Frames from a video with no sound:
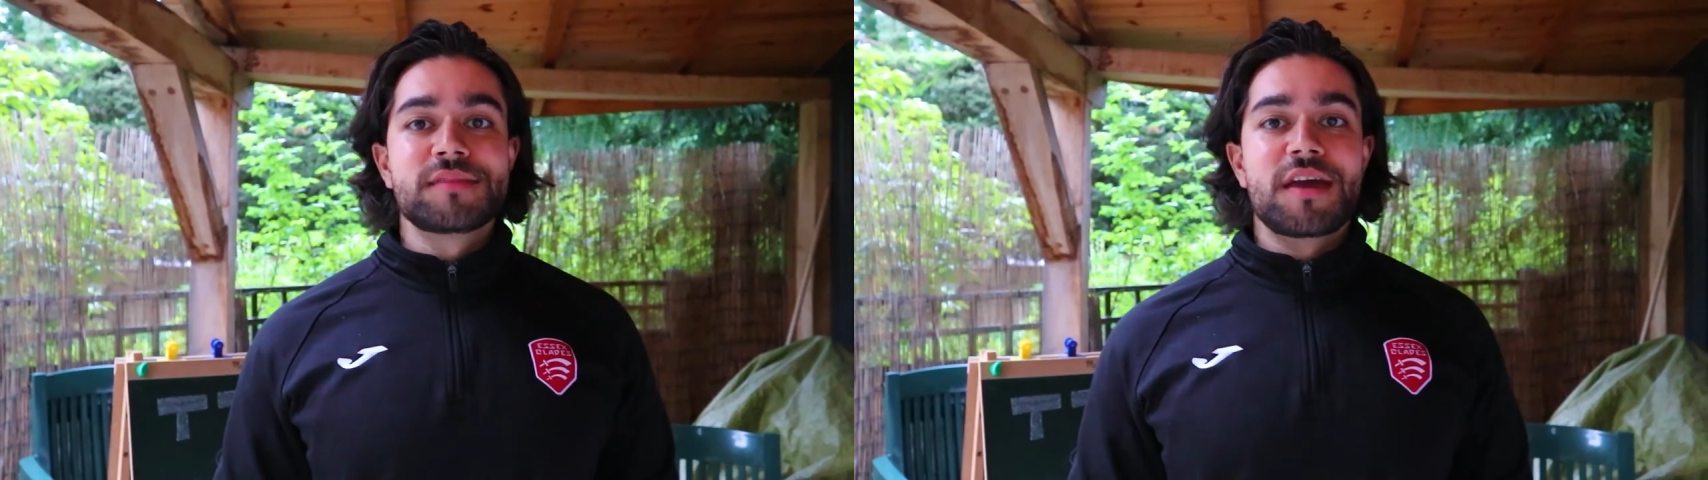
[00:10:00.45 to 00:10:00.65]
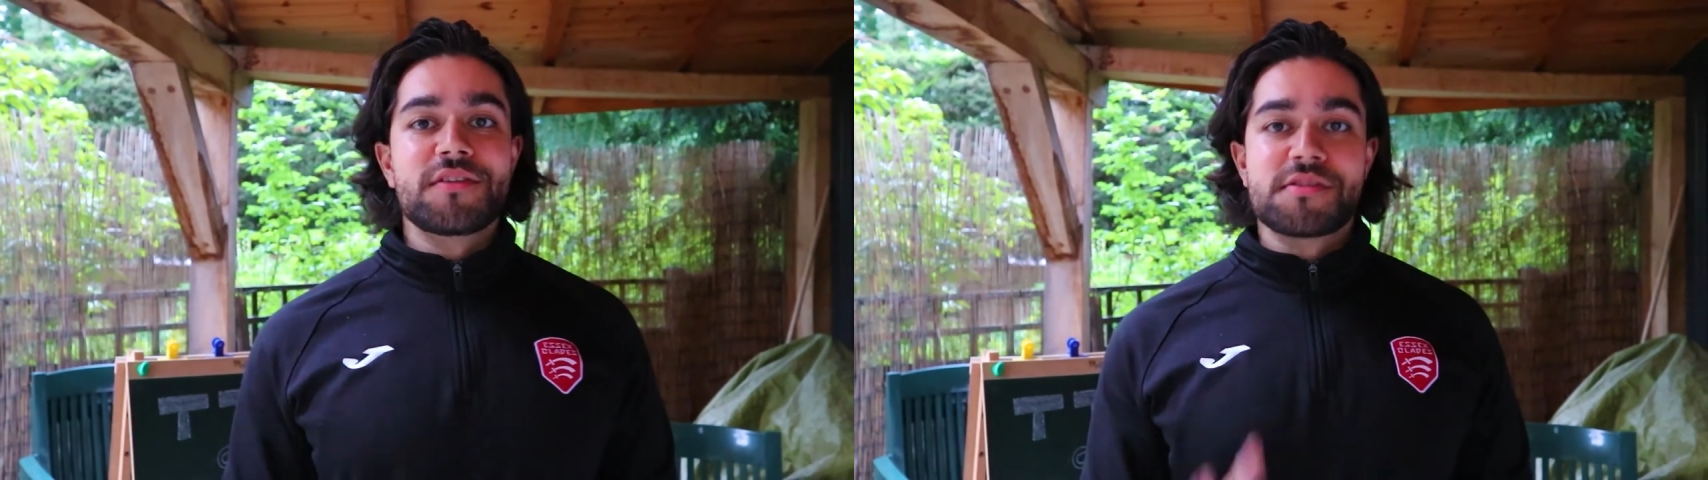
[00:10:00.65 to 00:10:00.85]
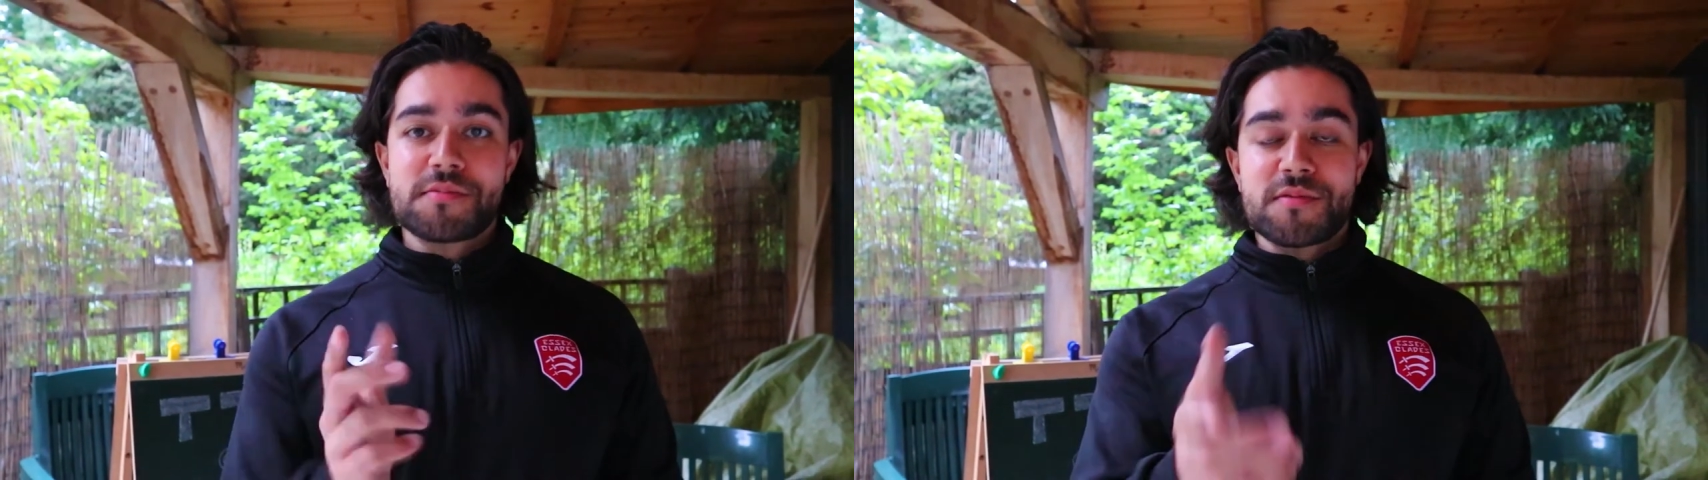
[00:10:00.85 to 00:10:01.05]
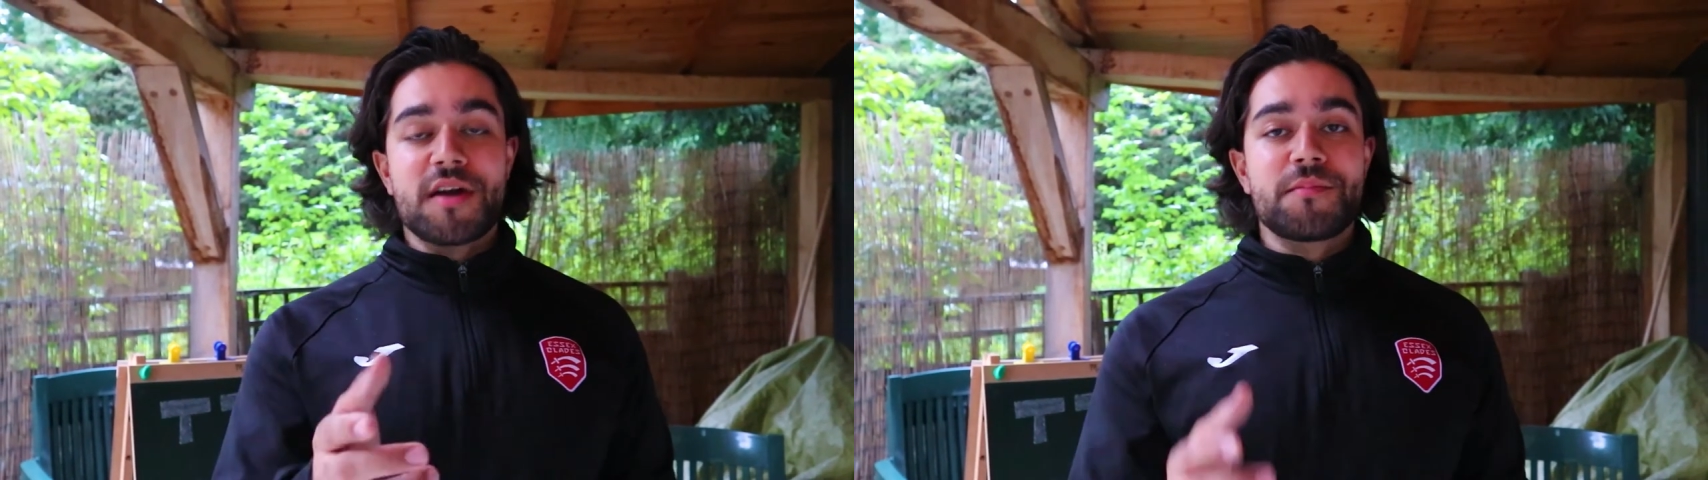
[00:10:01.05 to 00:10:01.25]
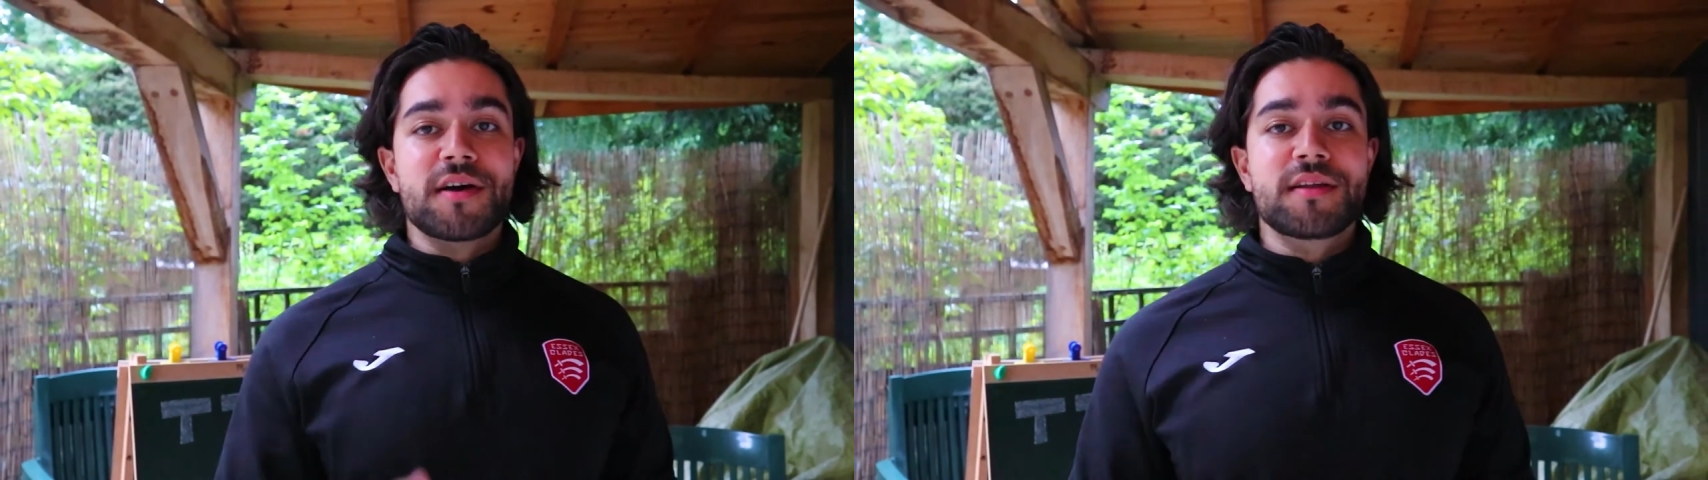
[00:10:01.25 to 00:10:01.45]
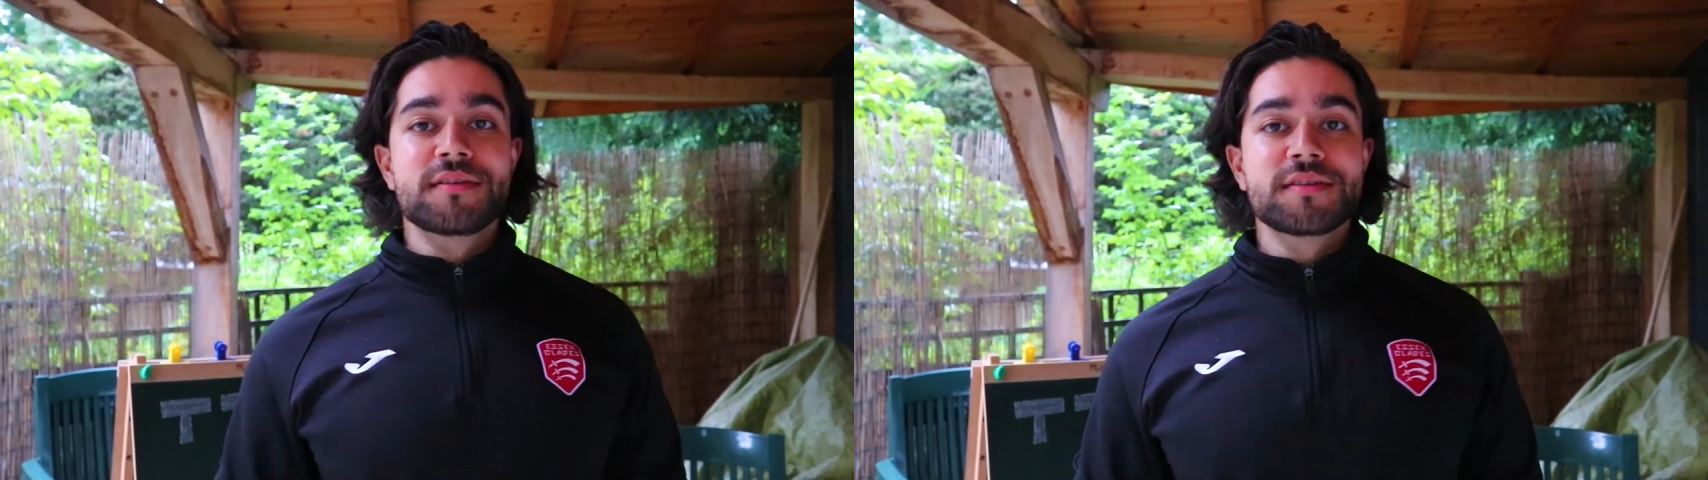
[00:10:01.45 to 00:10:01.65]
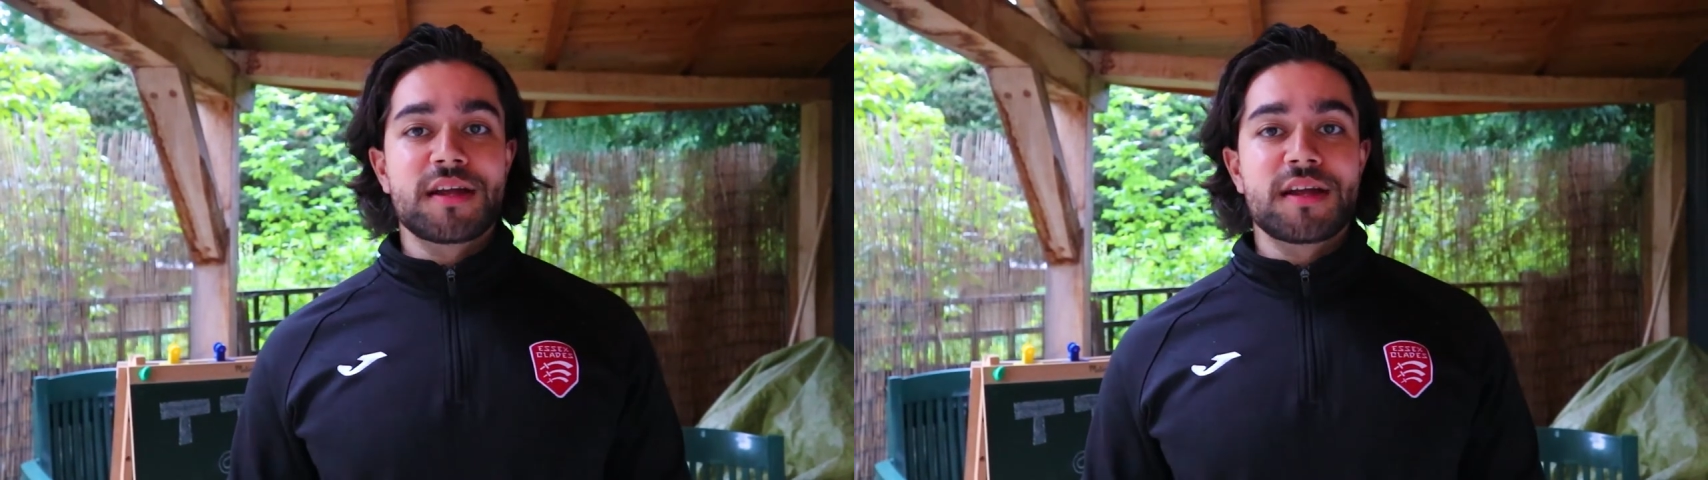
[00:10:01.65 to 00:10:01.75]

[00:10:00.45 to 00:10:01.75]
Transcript: Hit the subscribe button,